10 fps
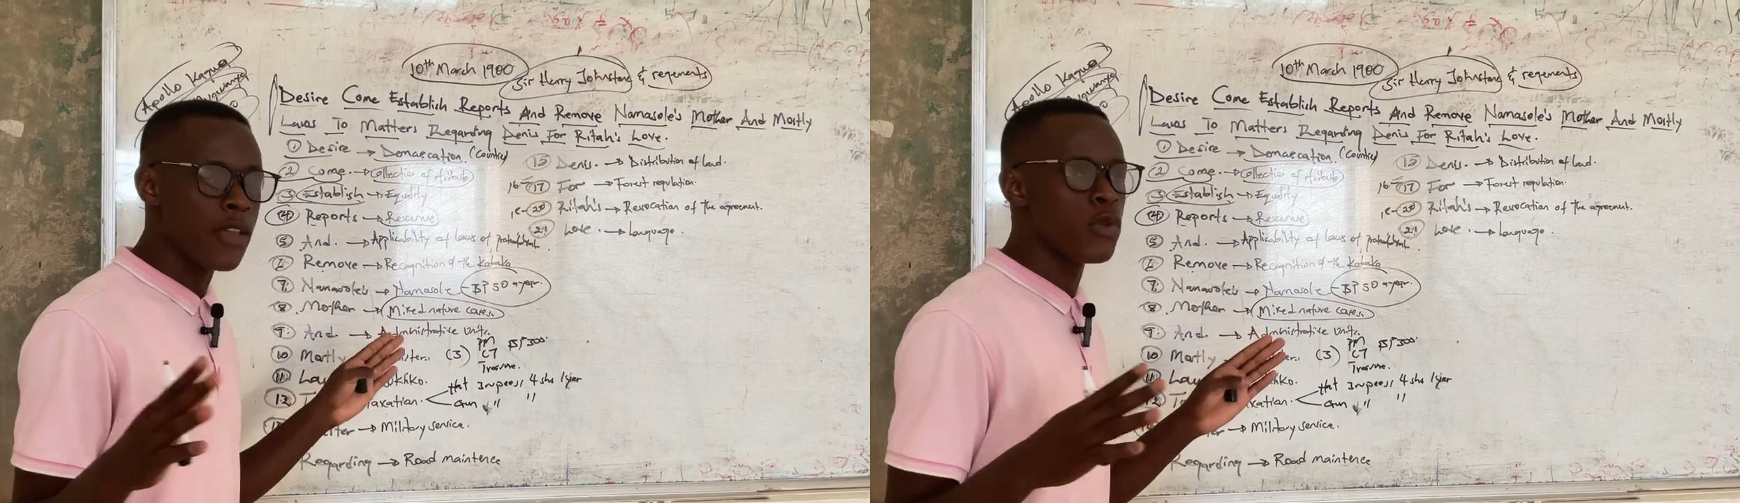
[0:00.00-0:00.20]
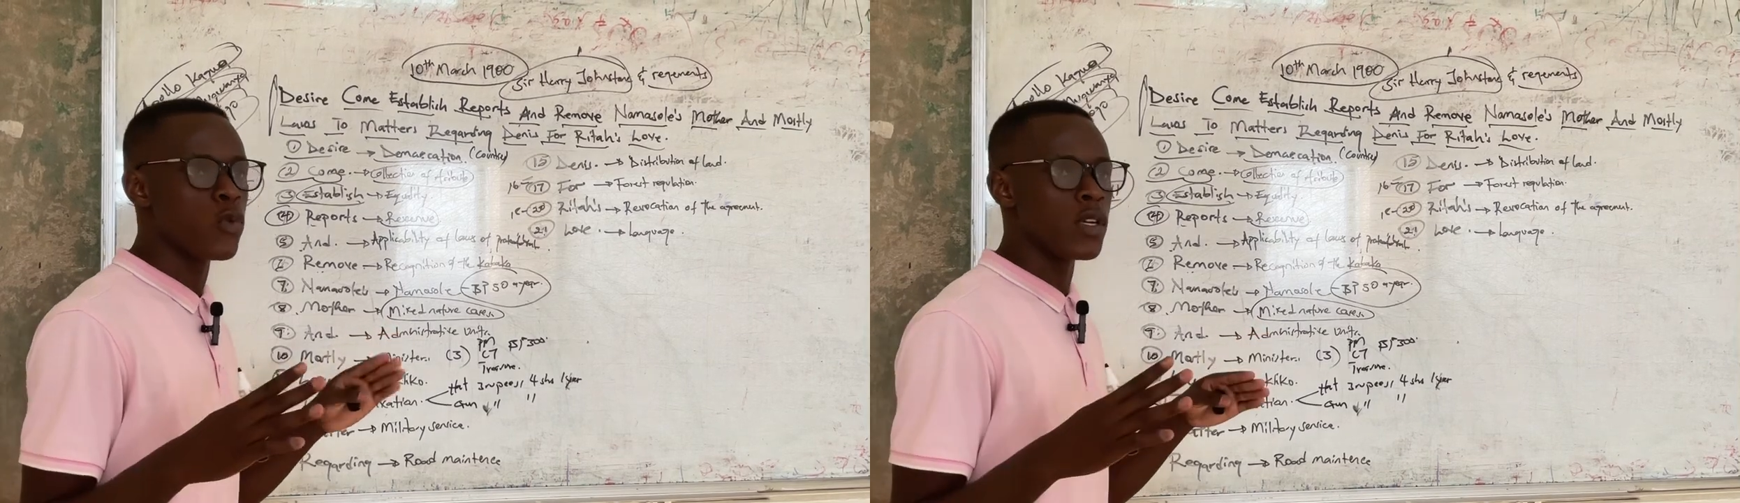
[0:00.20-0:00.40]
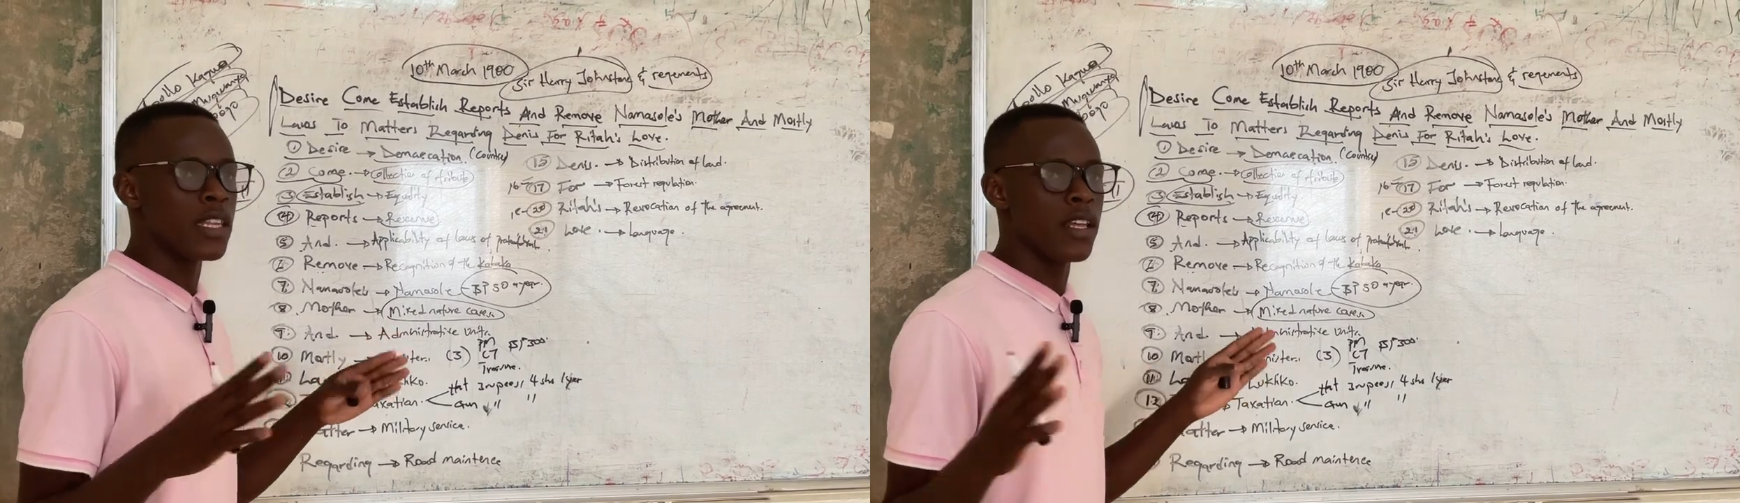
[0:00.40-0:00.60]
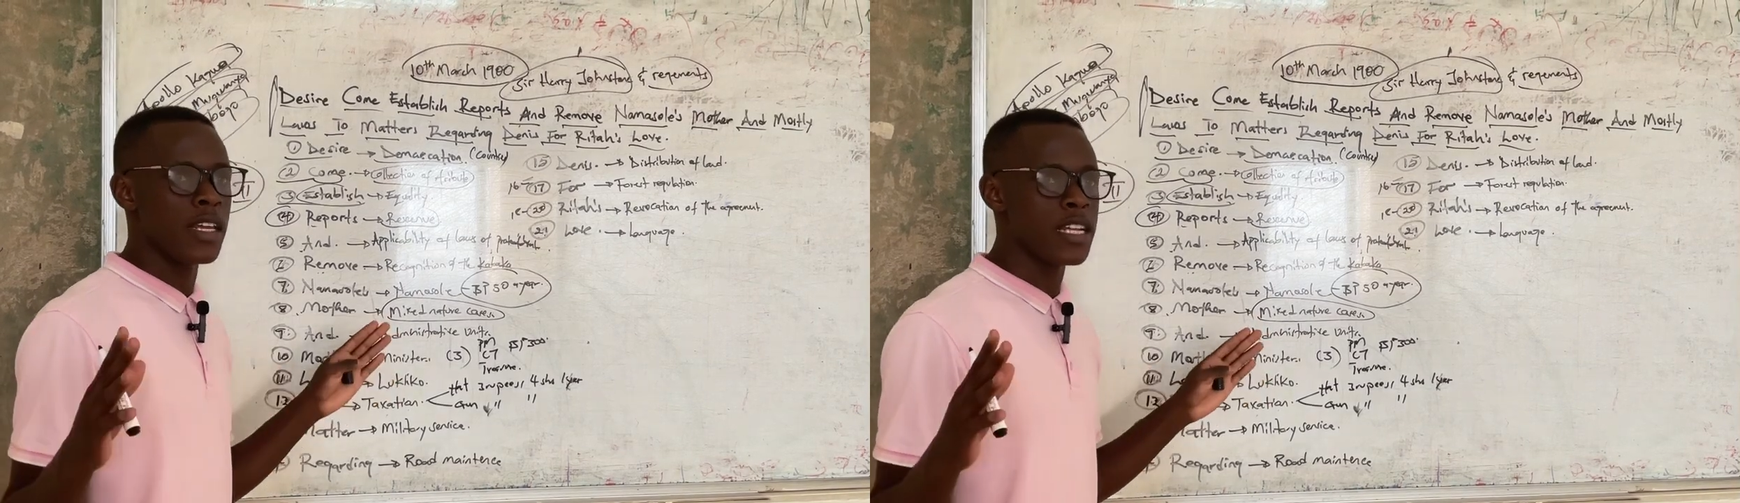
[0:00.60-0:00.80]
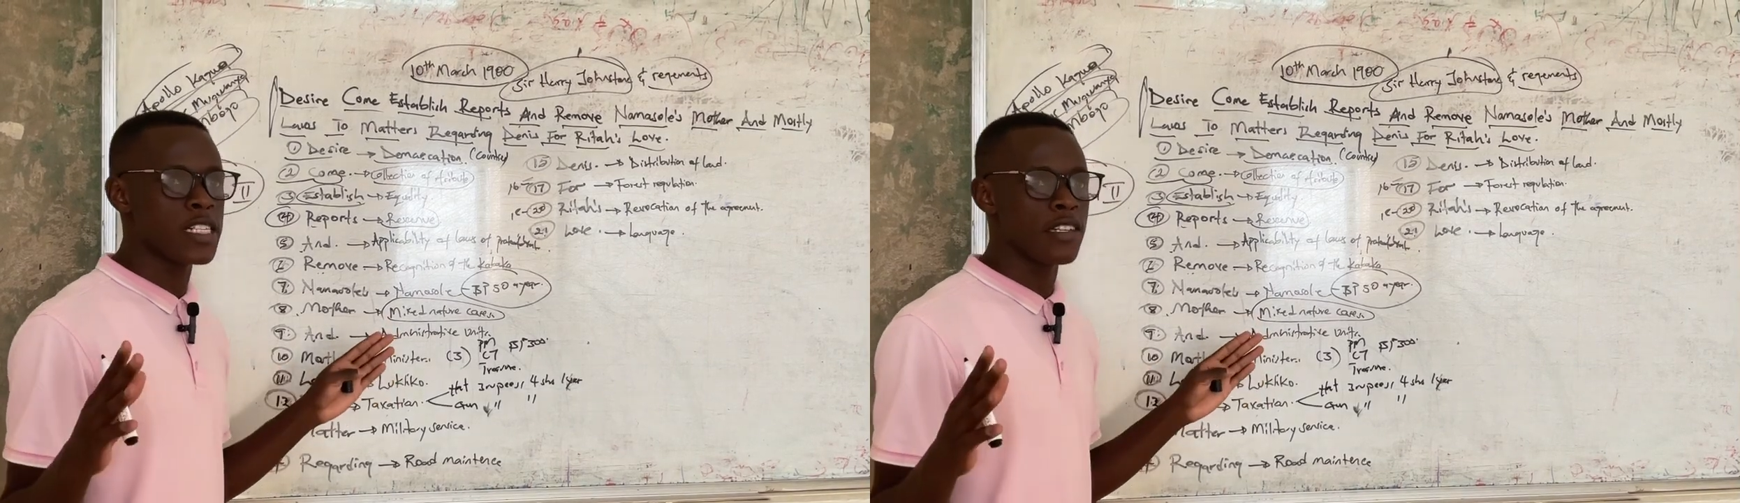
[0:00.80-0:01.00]
argue with the
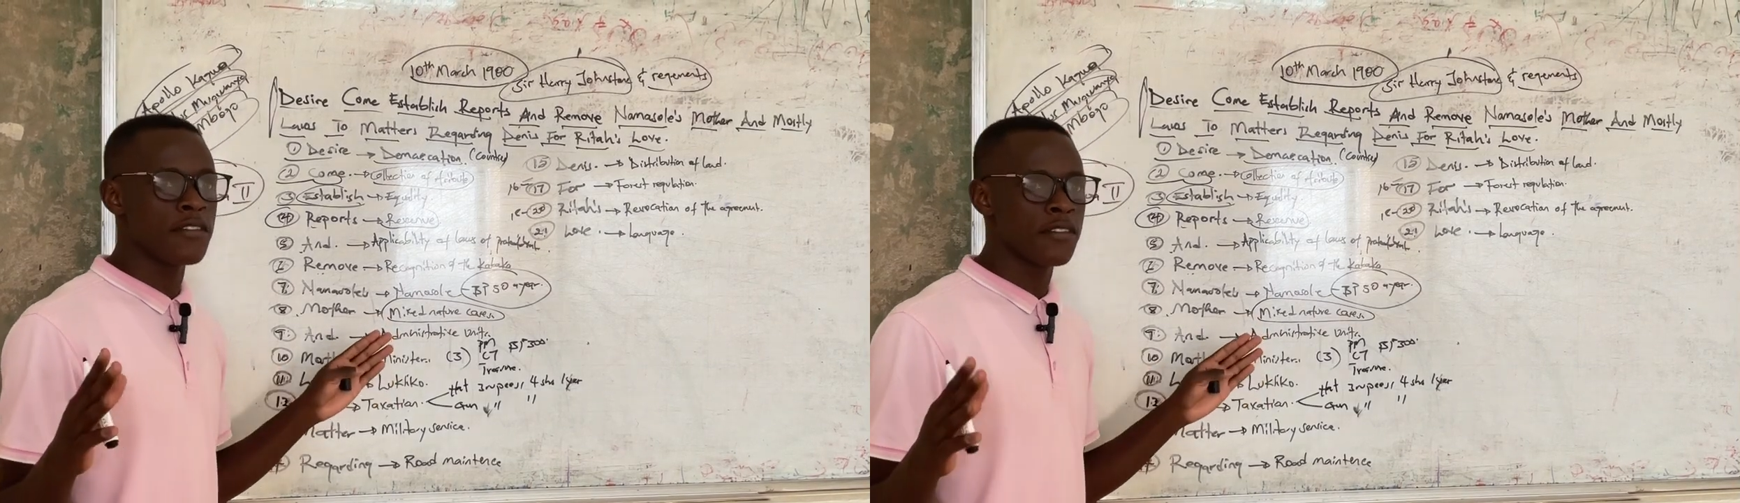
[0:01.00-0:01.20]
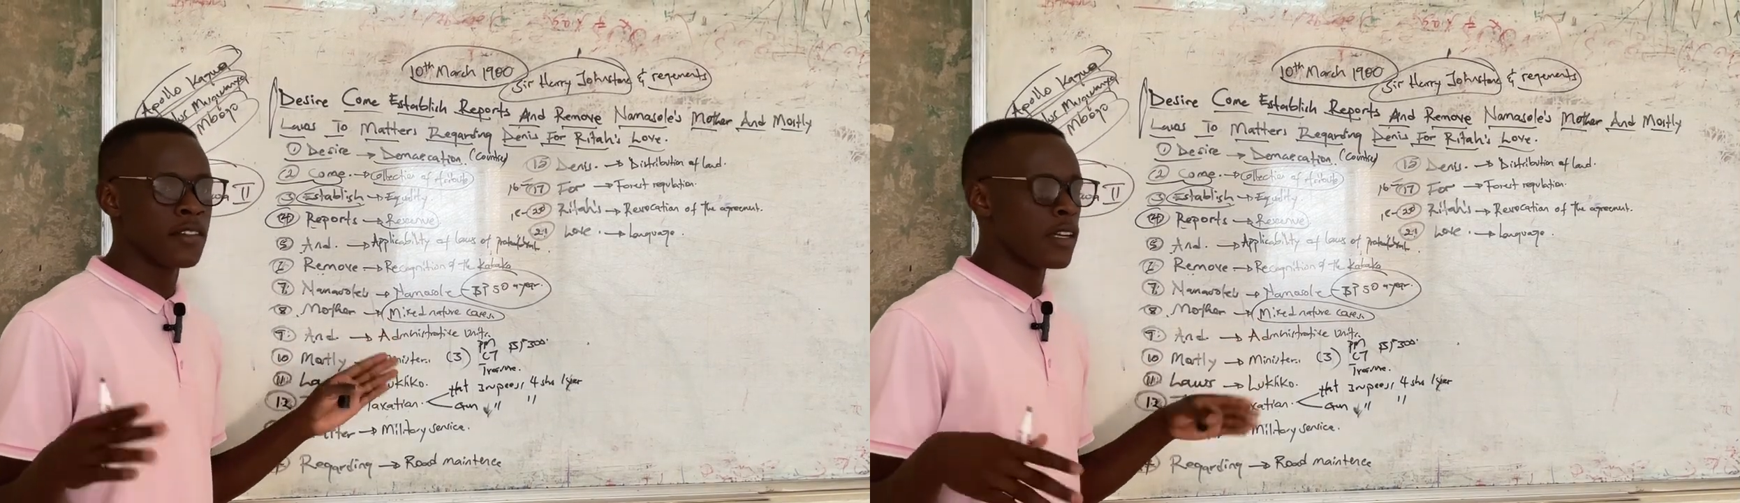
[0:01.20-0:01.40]
native